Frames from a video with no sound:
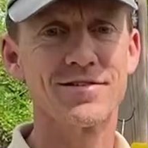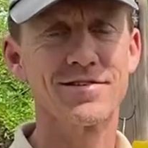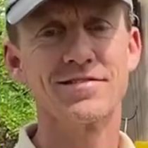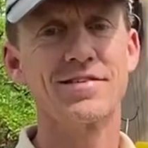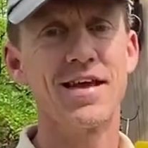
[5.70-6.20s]

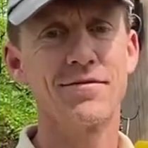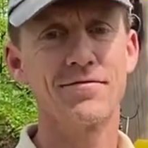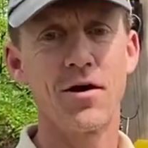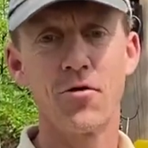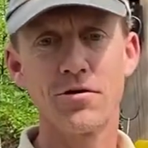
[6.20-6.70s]
this is Dave,
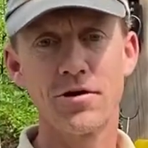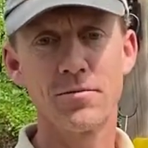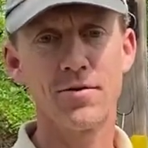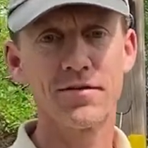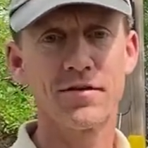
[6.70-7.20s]
owner
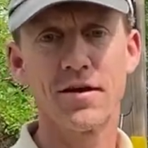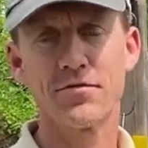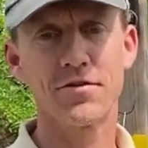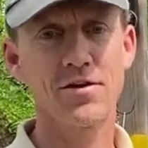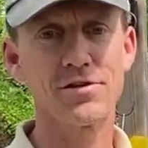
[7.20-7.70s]
and president of
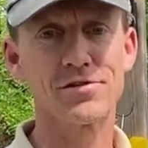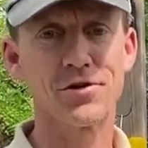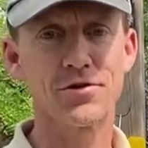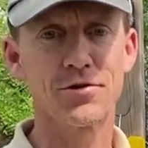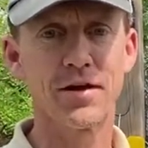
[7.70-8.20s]
Sargent's
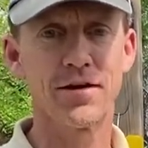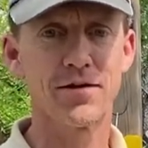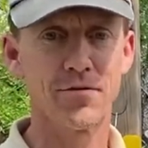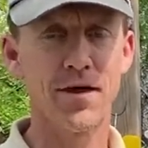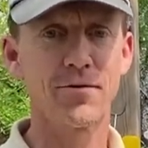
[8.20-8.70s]
Nursery here
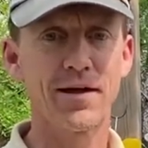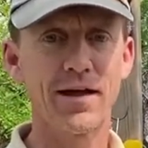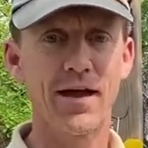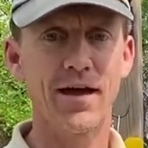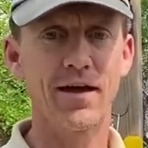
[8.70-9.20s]
in Red Wing,
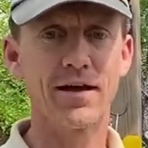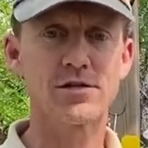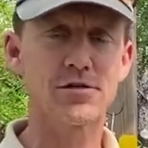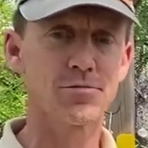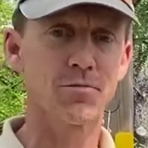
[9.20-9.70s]
and I
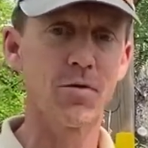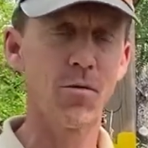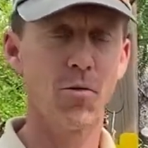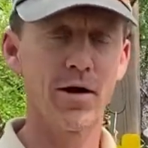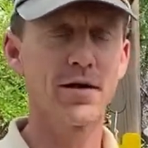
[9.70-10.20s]
just
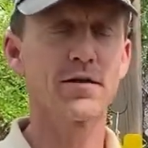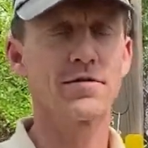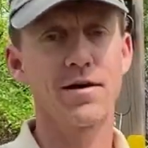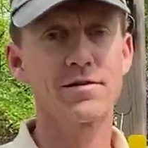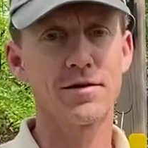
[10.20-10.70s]
wanted to
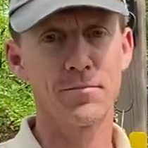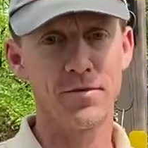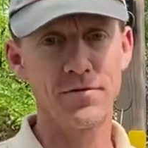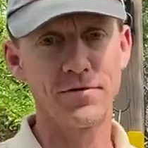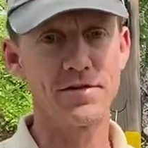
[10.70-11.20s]
talk to you
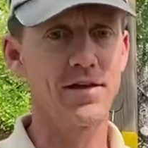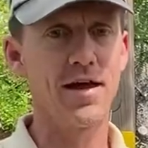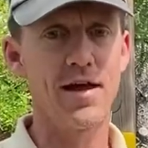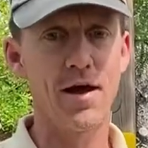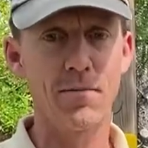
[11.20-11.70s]
briefly
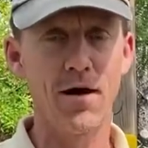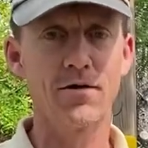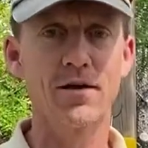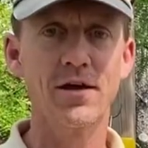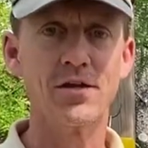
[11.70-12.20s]
today about
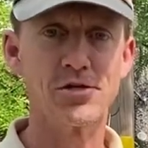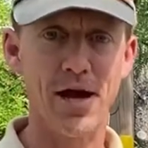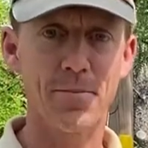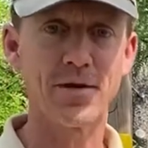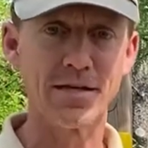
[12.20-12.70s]

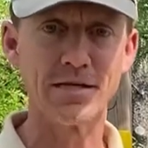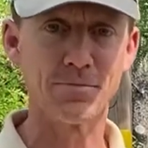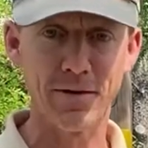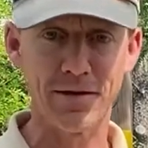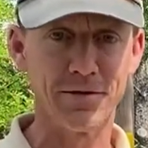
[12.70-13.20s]
Japanese
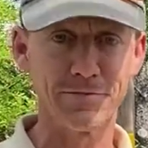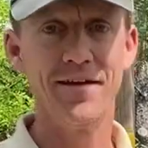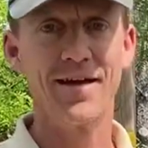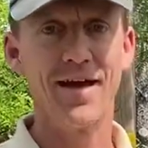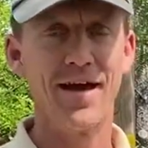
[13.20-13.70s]
beetles.
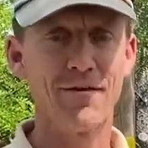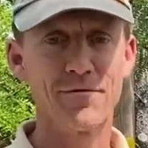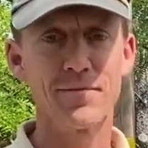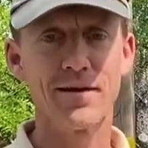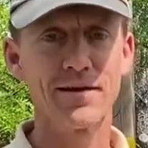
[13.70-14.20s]

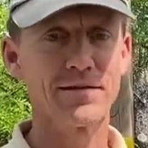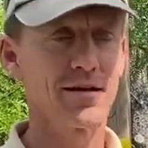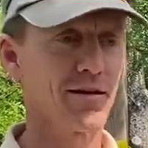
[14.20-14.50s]
Everybody's